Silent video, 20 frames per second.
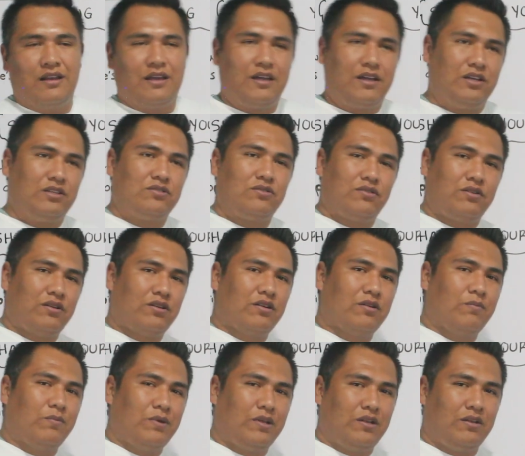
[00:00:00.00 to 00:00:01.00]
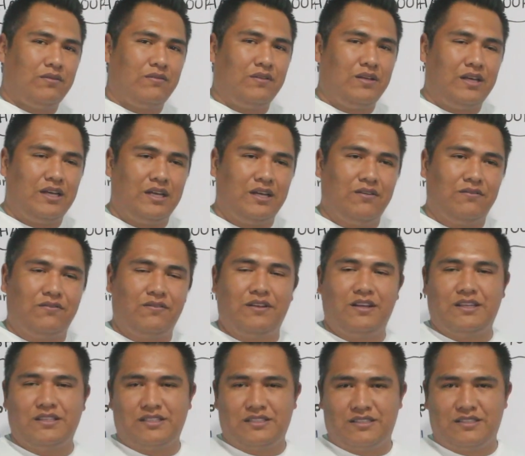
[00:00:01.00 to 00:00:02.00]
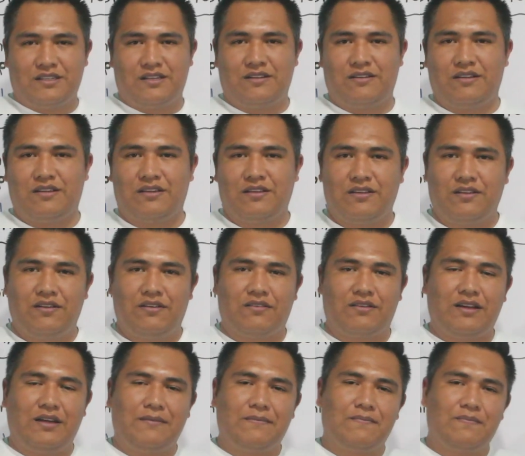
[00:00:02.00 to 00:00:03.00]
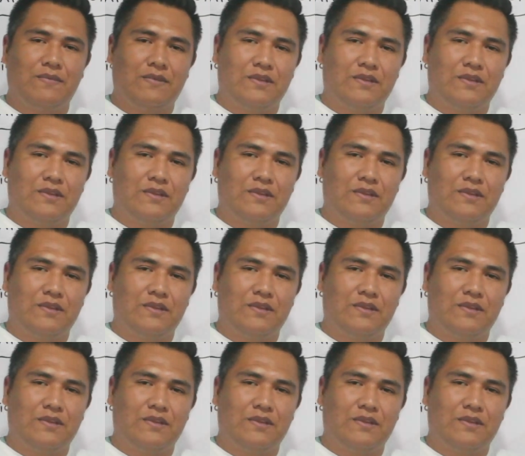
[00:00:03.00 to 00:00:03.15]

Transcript: his or her opinion if necessary, okay?